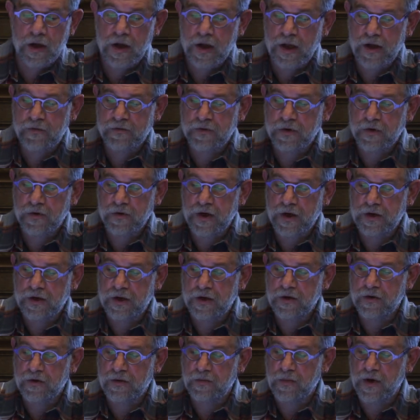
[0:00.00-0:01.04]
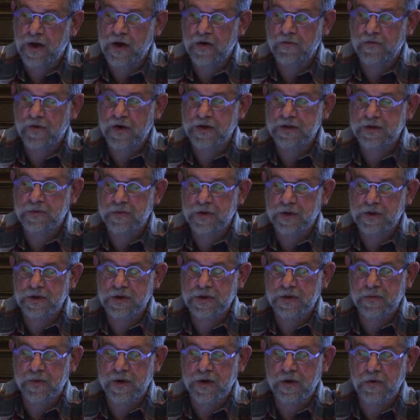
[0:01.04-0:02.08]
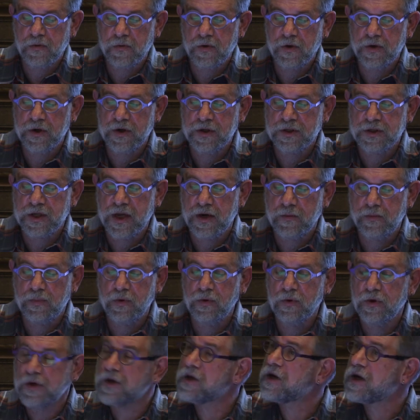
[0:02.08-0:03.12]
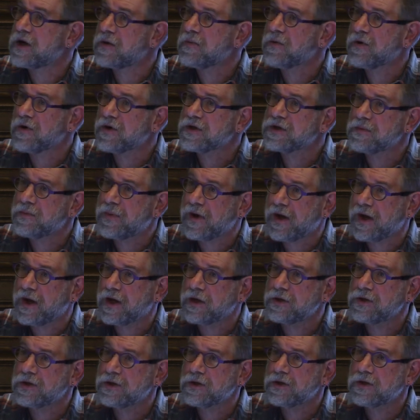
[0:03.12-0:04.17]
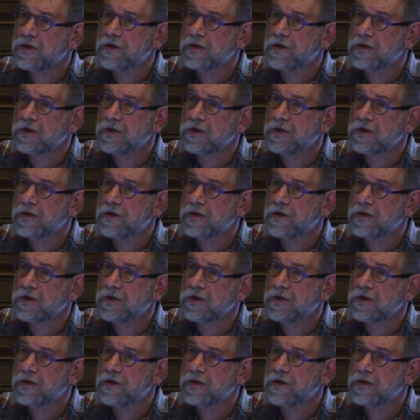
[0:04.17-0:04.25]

I'll have to go down here and modify some things to make it work. It's not a Boolean anymore, it's a badge.